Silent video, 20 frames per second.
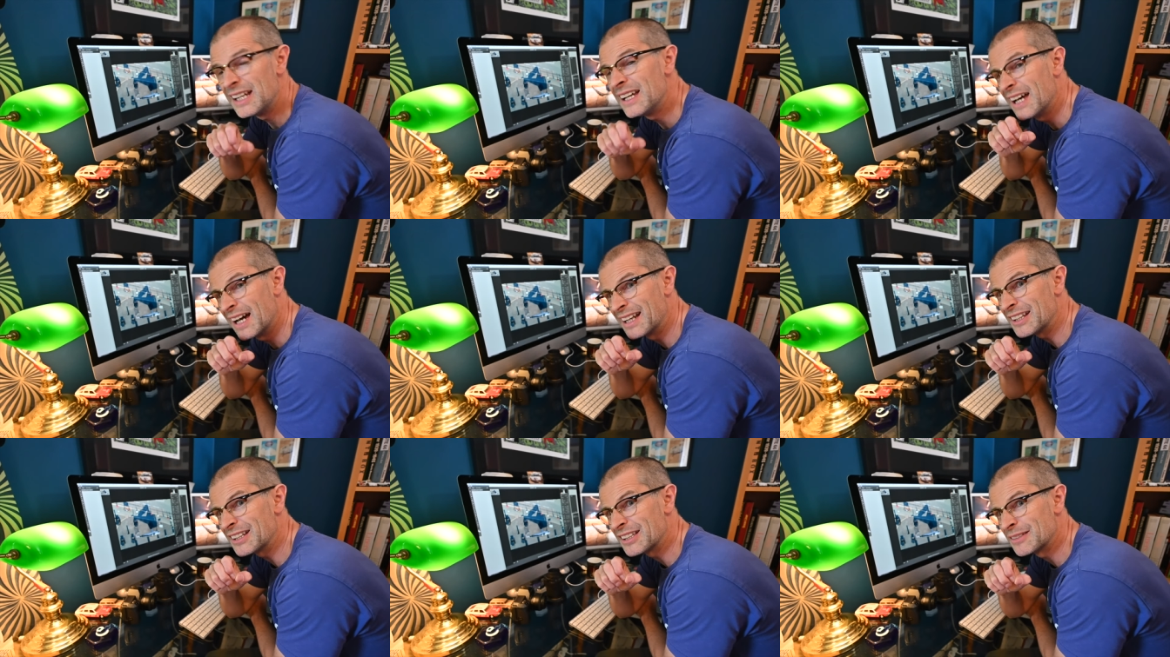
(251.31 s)

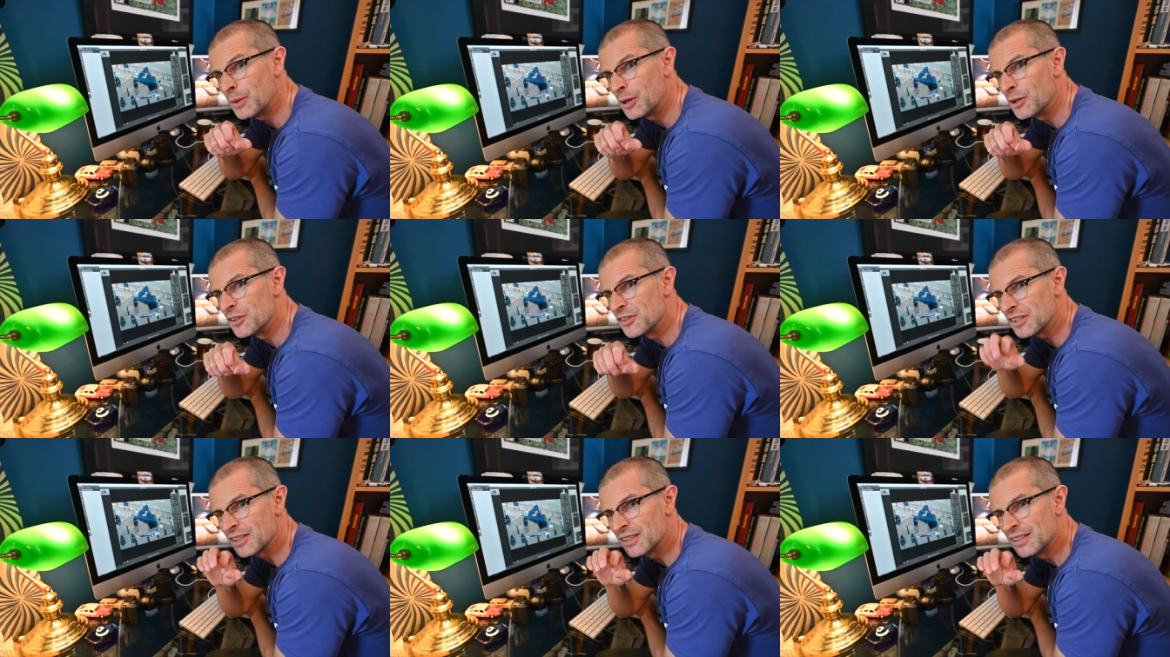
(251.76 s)
and
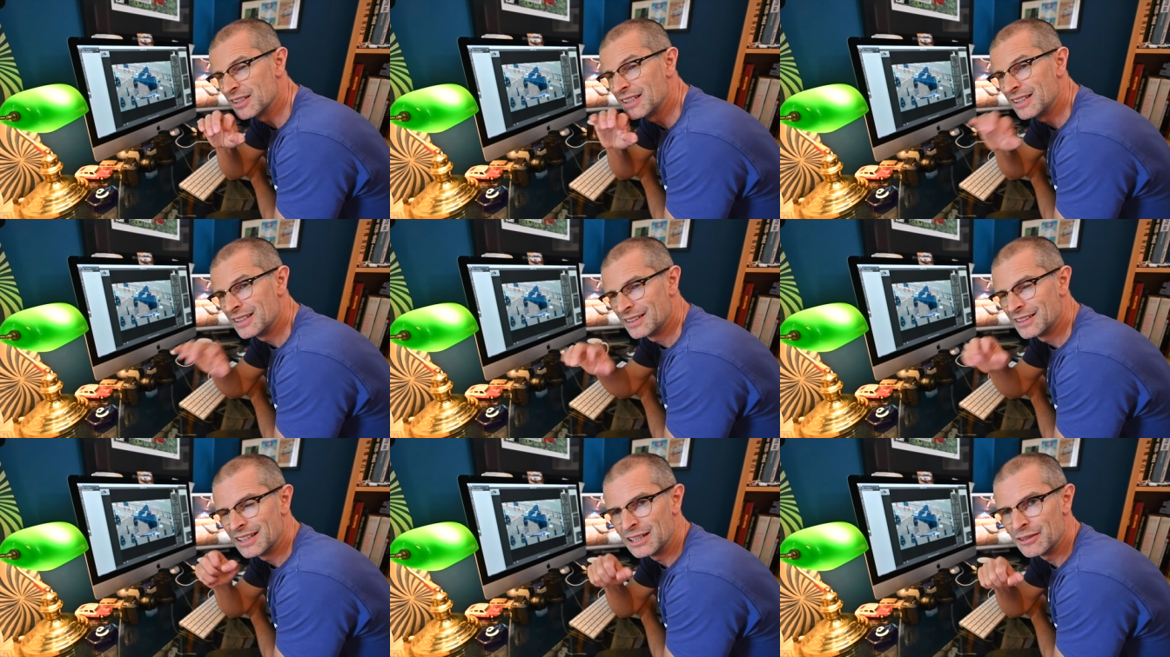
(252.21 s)
exposure
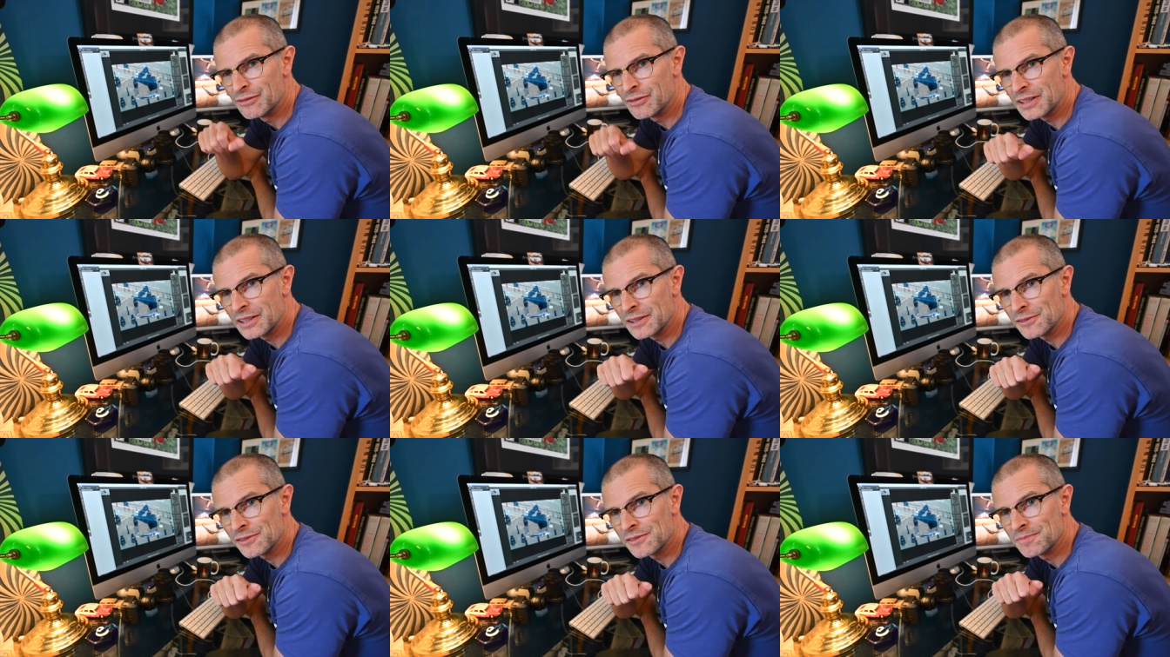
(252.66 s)
and
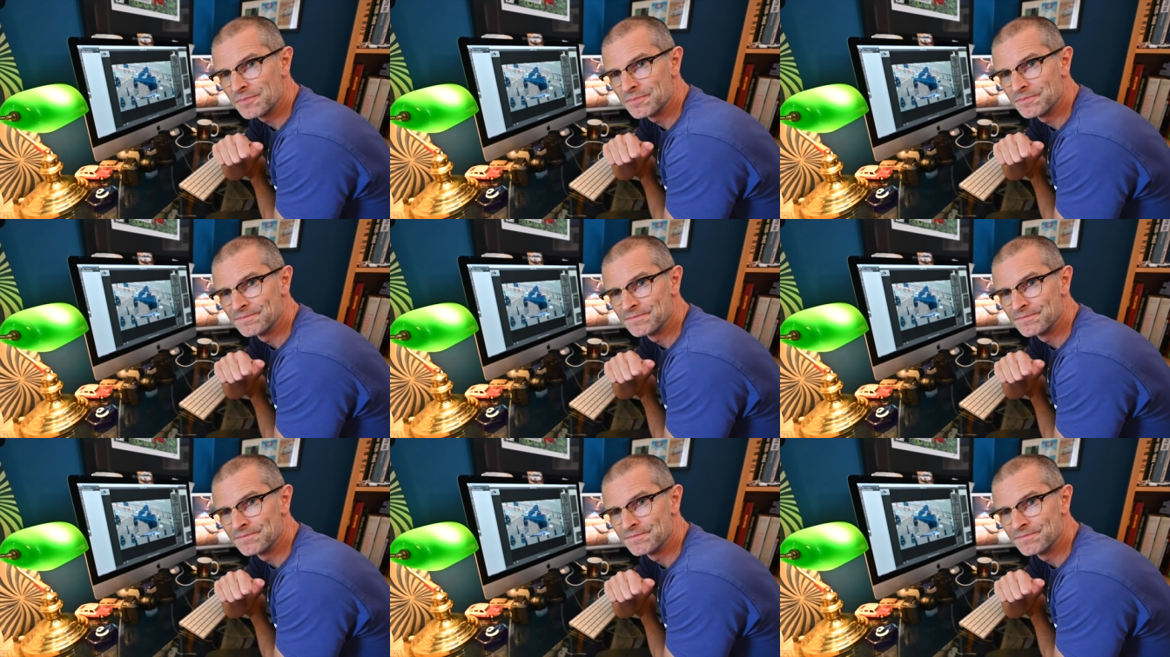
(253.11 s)
everything else.